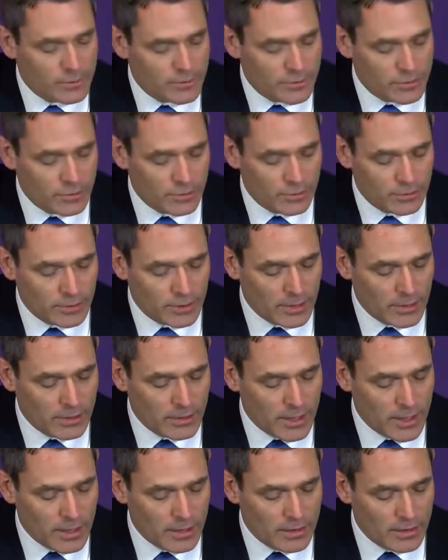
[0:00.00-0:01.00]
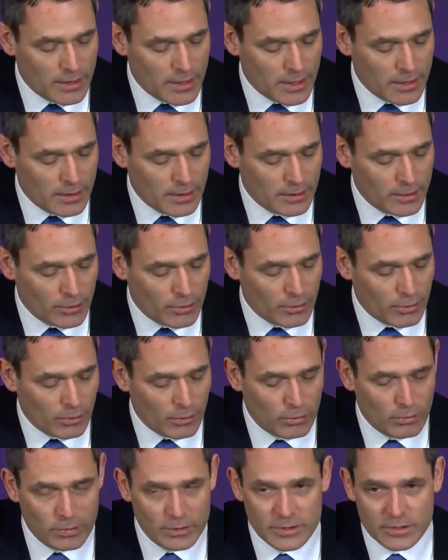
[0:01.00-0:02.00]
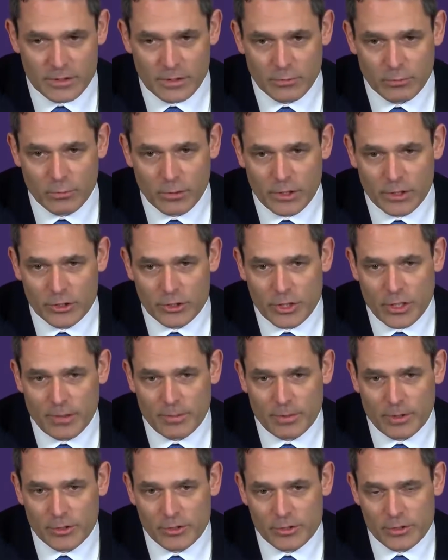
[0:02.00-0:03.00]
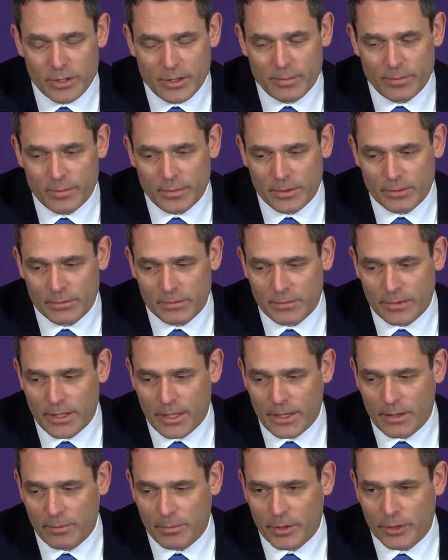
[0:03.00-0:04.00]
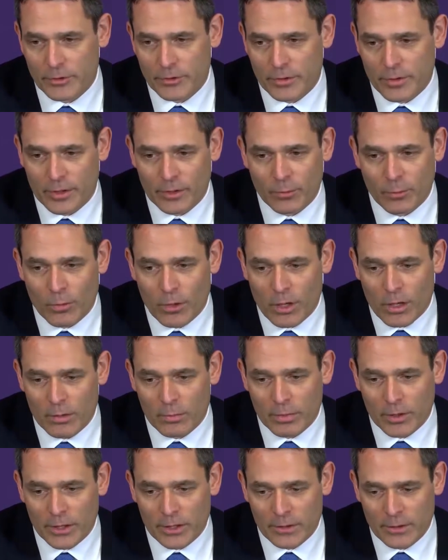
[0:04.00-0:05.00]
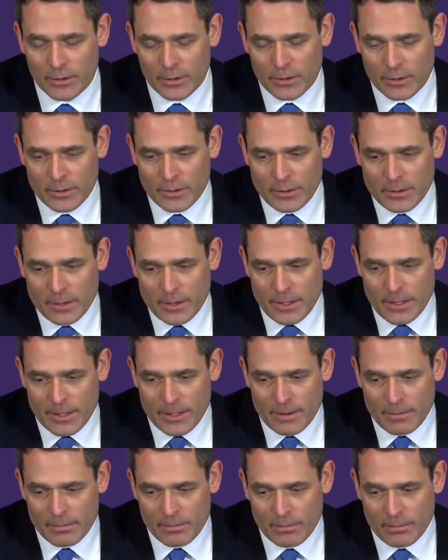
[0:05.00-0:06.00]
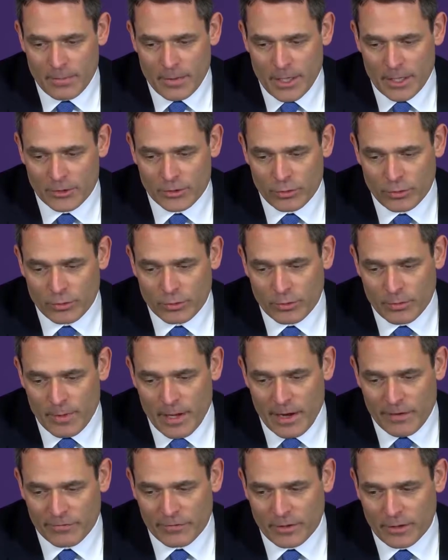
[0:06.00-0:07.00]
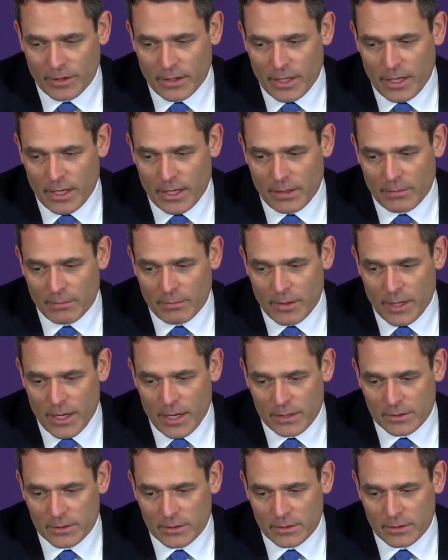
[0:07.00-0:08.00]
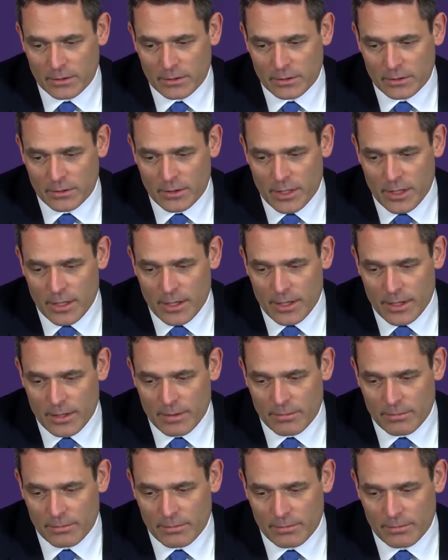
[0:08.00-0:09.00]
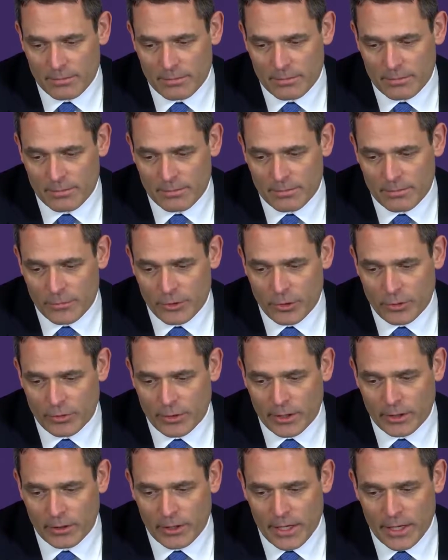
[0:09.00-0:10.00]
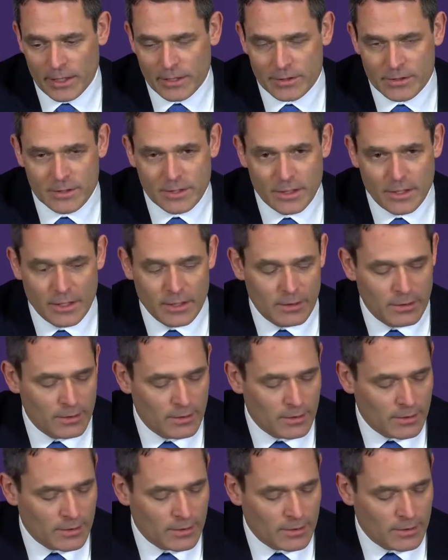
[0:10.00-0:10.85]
certainly I think their goal was to win a championship and get a picture on the wall. But I told them after the game that you know, their legacy